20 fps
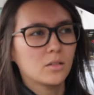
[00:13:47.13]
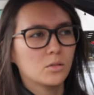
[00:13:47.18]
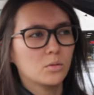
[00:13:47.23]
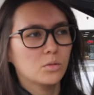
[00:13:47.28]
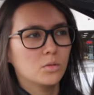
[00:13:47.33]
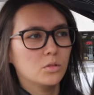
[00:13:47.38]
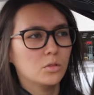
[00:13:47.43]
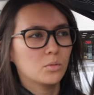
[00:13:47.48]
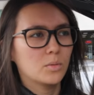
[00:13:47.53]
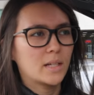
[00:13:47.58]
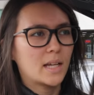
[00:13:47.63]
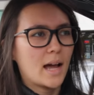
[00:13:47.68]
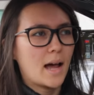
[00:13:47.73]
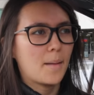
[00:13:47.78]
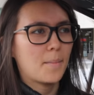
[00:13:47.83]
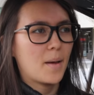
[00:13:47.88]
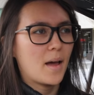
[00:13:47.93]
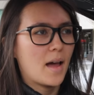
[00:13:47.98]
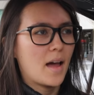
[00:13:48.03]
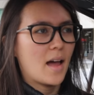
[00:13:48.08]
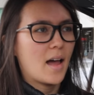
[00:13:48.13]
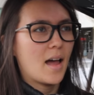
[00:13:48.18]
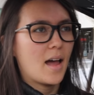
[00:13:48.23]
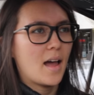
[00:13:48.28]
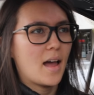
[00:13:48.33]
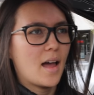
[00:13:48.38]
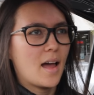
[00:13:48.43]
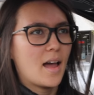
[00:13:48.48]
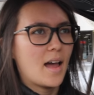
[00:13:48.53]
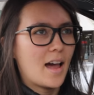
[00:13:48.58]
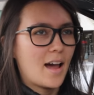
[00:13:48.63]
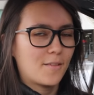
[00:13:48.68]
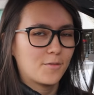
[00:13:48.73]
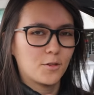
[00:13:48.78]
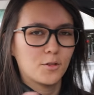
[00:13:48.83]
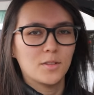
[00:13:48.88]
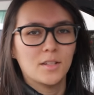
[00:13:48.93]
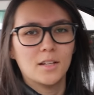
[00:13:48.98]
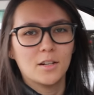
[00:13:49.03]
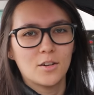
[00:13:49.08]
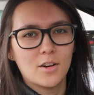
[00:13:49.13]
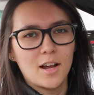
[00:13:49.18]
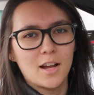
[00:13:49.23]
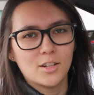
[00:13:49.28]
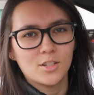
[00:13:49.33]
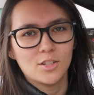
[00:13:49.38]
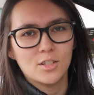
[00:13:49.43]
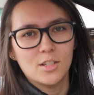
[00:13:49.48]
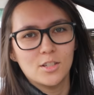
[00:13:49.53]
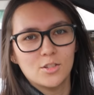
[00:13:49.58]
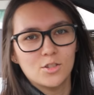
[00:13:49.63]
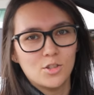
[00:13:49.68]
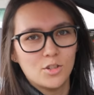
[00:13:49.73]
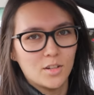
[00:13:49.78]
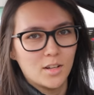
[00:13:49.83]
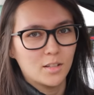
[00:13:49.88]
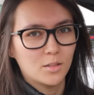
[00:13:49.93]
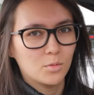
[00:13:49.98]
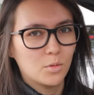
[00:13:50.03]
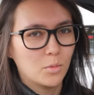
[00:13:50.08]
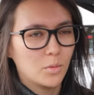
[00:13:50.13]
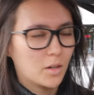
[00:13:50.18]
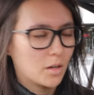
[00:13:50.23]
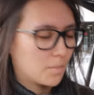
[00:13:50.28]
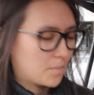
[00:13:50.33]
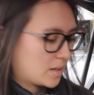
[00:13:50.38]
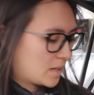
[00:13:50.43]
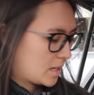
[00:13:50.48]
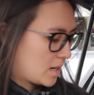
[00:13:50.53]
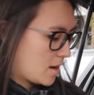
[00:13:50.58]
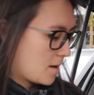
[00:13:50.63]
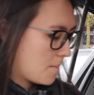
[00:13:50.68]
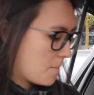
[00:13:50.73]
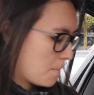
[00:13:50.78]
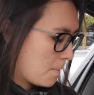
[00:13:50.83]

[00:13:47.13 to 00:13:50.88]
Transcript: So we'll do a recap after the interaction and show you guys what we are picking up.